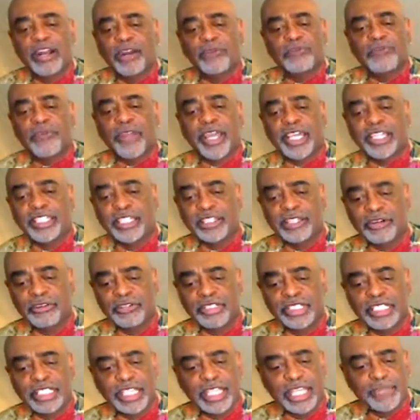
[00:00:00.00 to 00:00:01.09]
afraid to go
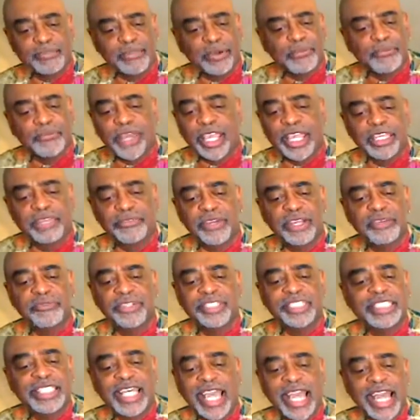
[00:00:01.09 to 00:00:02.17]
to sleep, afraid of
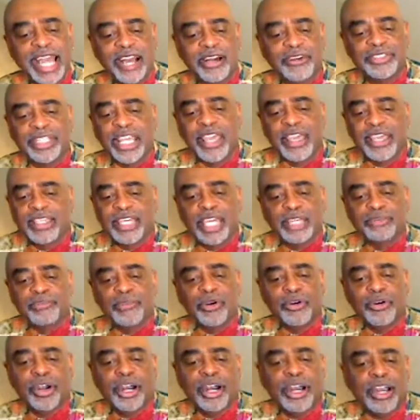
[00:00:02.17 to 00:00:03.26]
every sound, yet
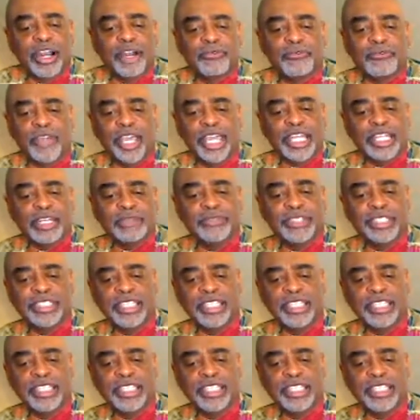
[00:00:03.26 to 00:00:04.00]
more afraid of